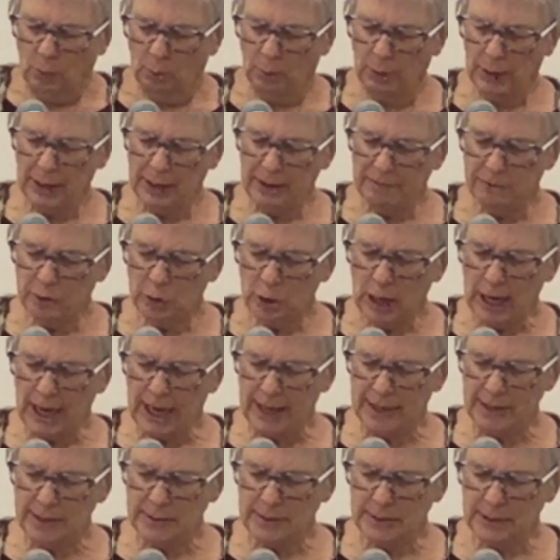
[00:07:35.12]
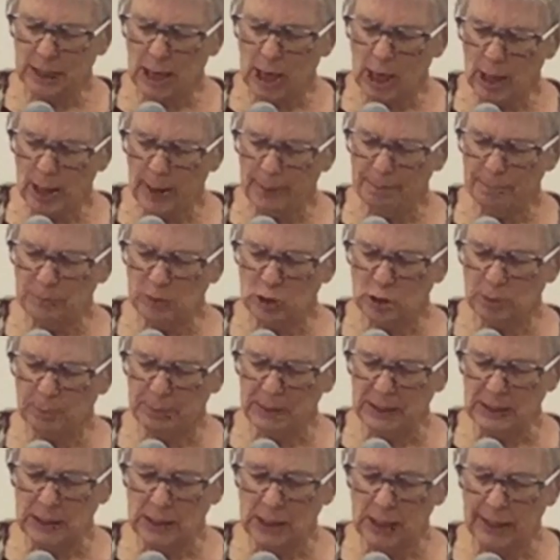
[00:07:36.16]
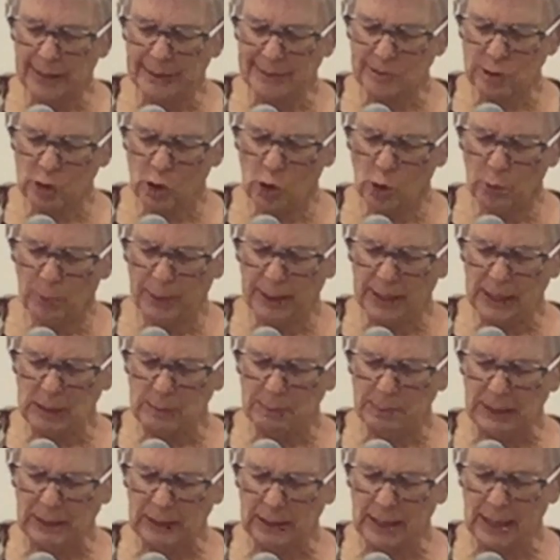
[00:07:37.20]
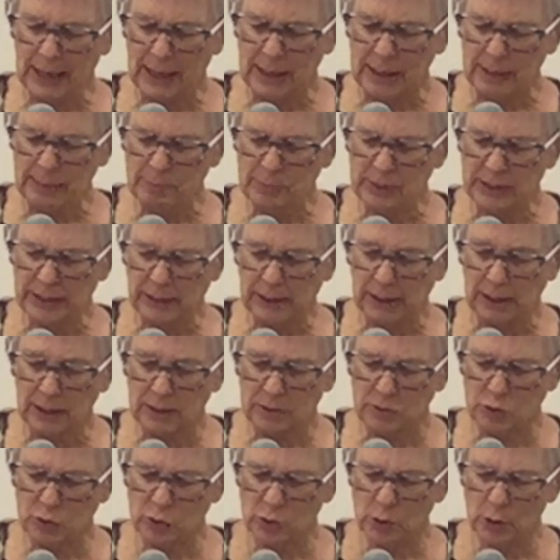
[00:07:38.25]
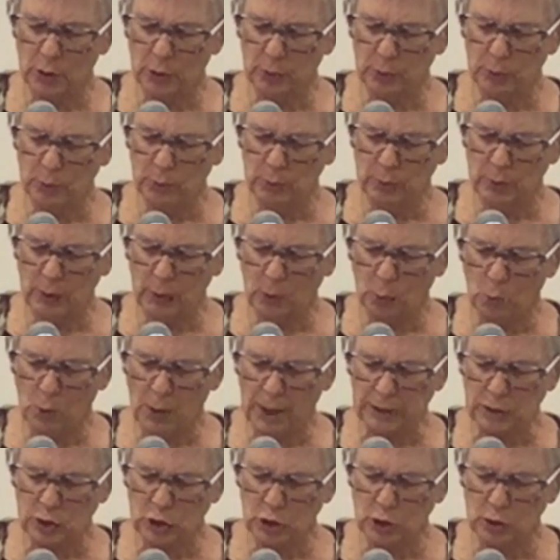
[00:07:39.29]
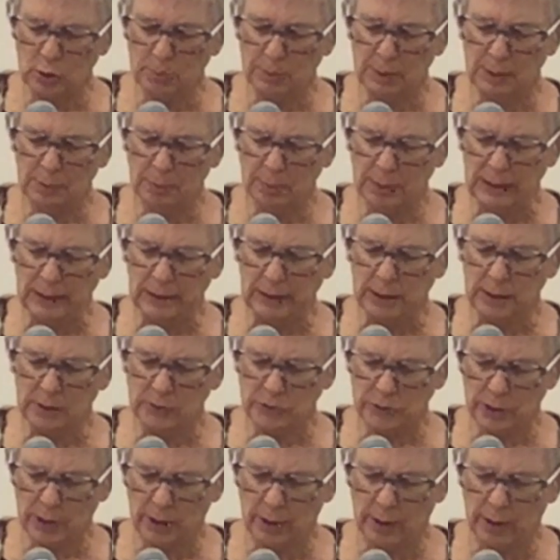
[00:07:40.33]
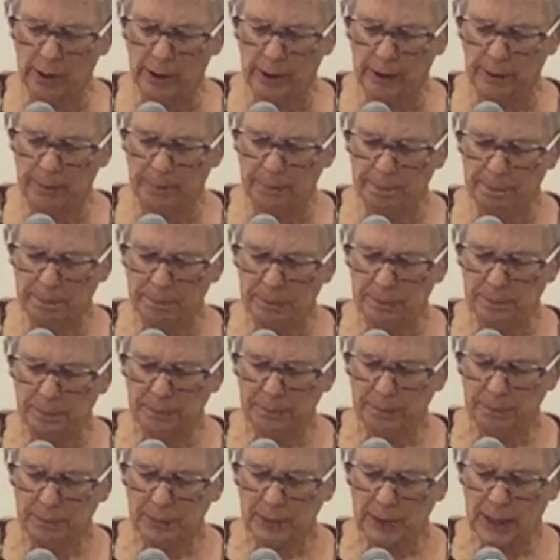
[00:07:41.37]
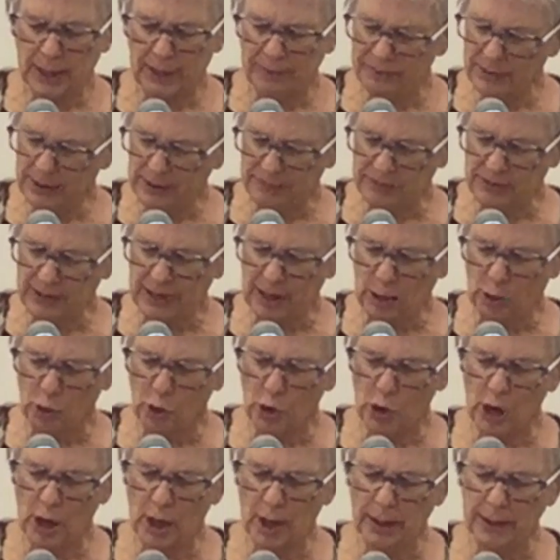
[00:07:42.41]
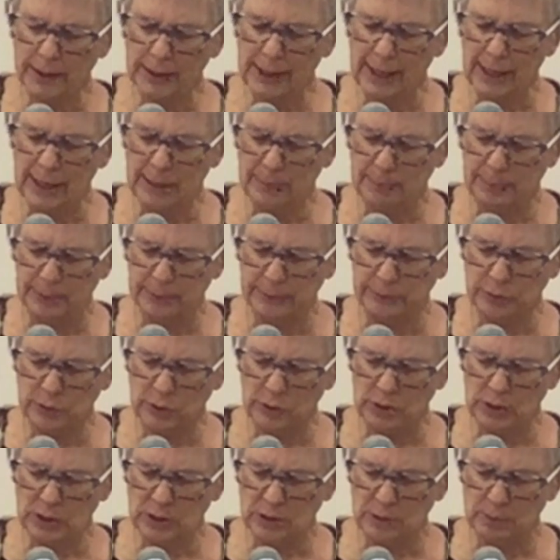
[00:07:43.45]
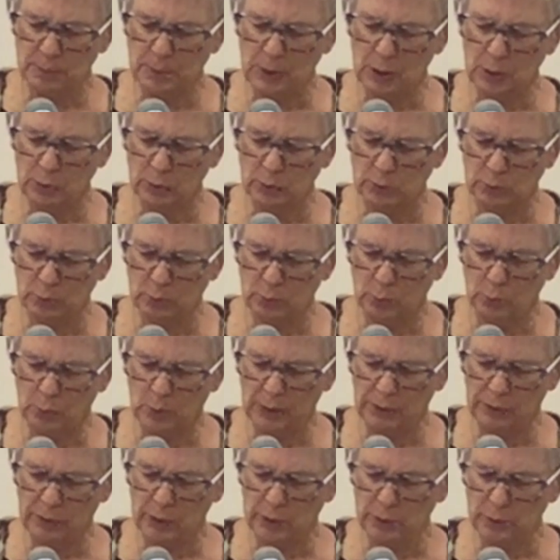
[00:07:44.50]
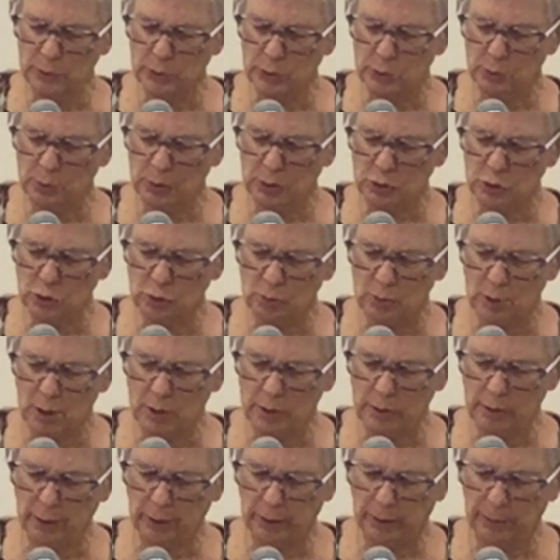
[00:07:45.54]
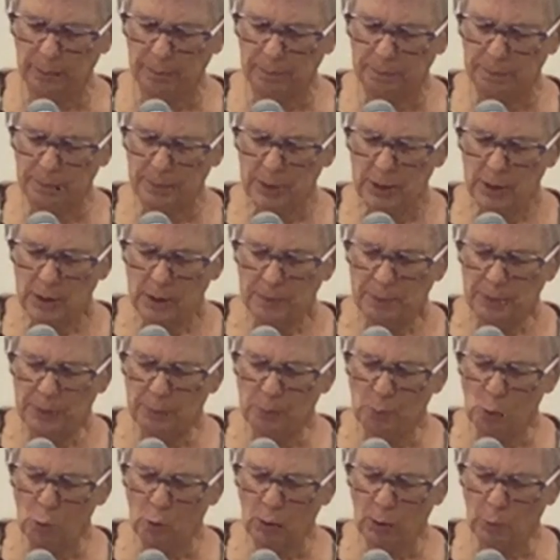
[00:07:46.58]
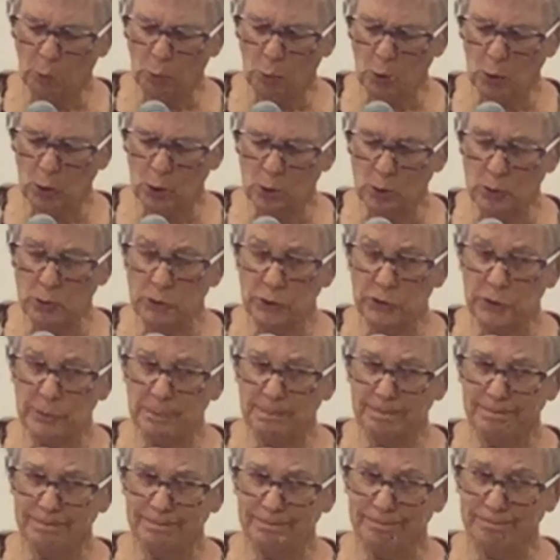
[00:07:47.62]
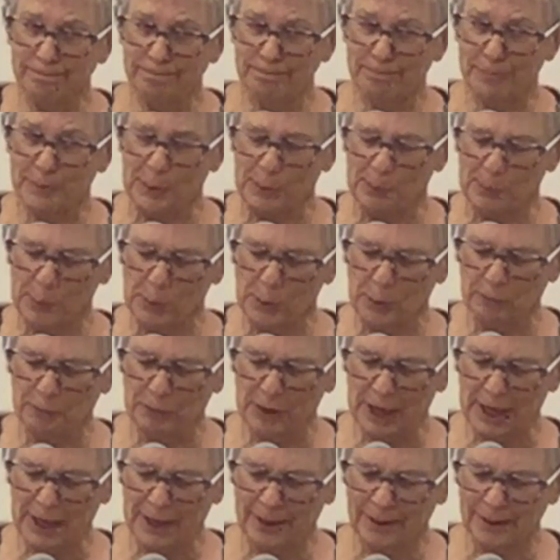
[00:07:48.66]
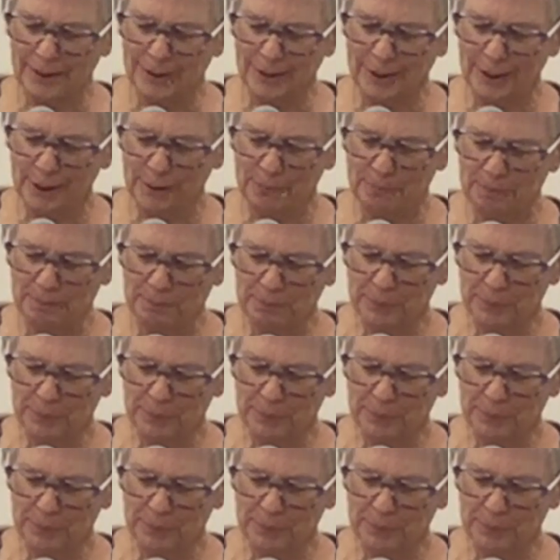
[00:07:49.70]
Whatever has come to be has already been named, and it is known what human beings are, and that they are not able to dispute with those who are stronger. The more words, the more vanity.